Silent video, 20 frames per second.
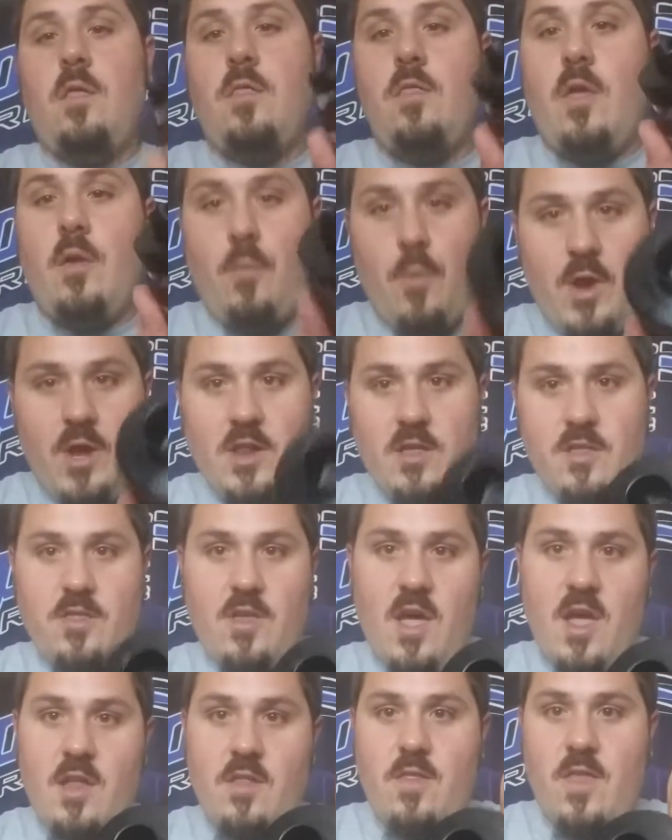they
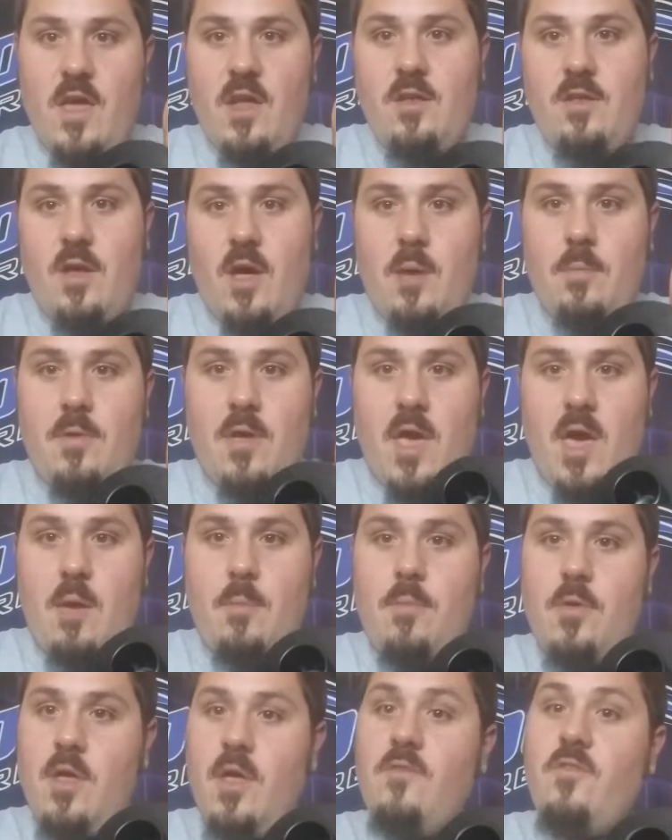redesigned that top
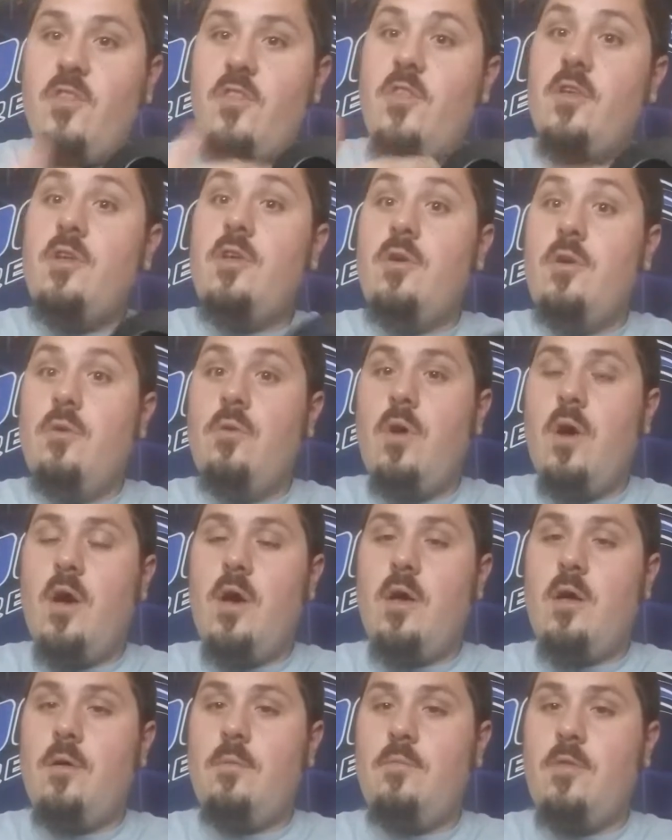cap, even the new,
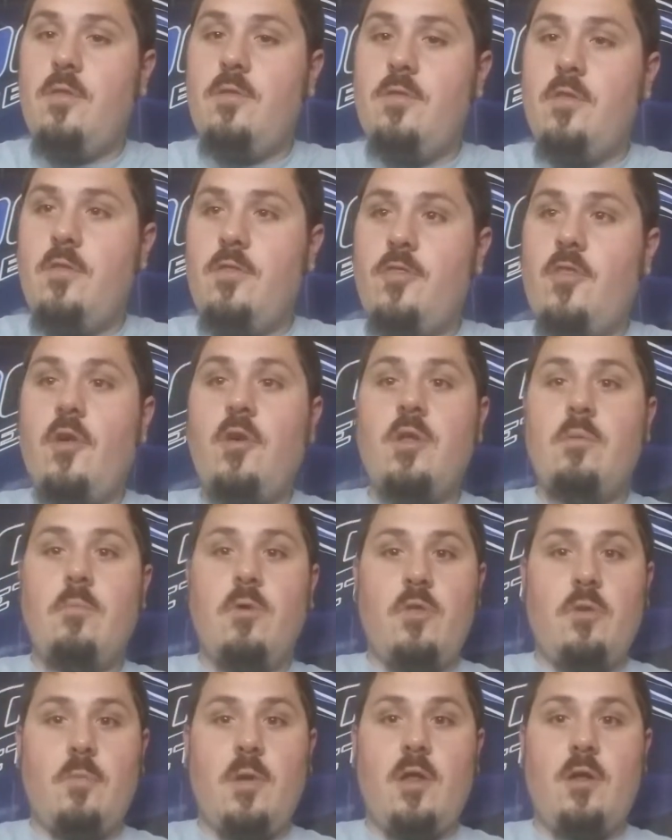the 30
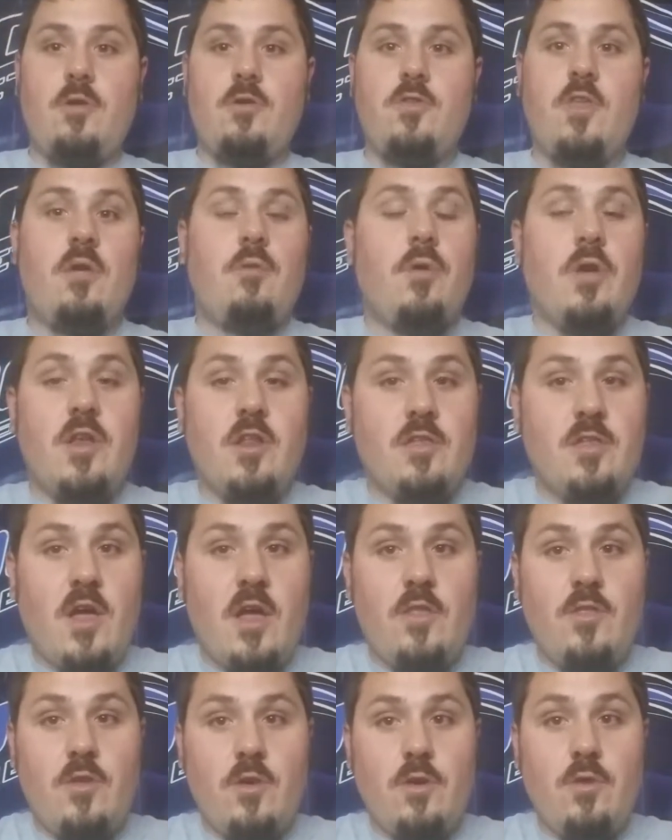millimeters, they
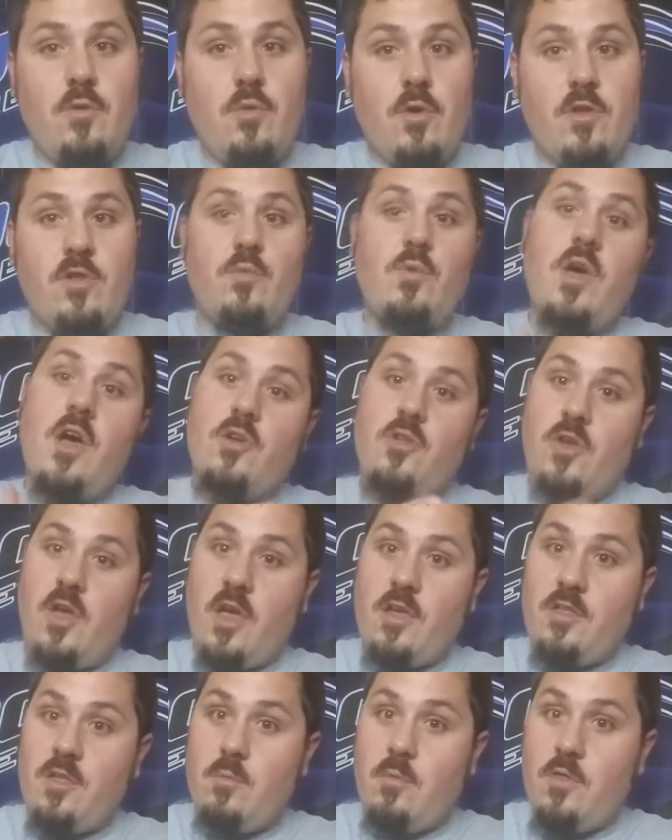redesigned the new ones, and we actually
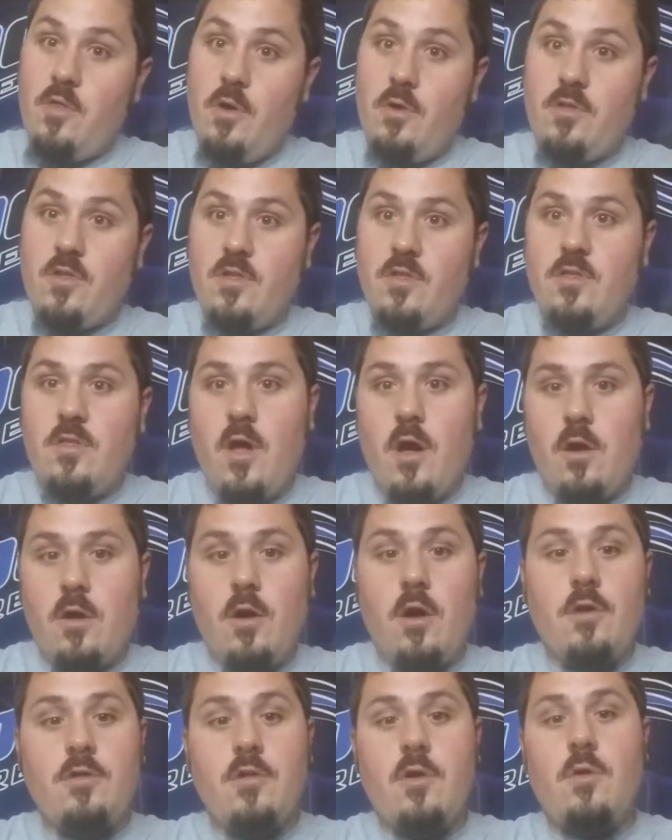got some of those in stock
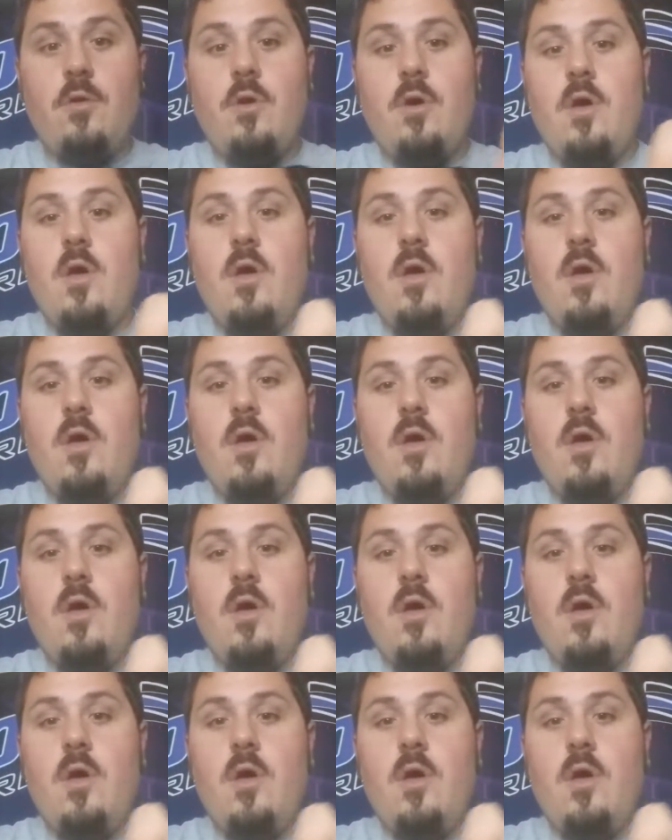also.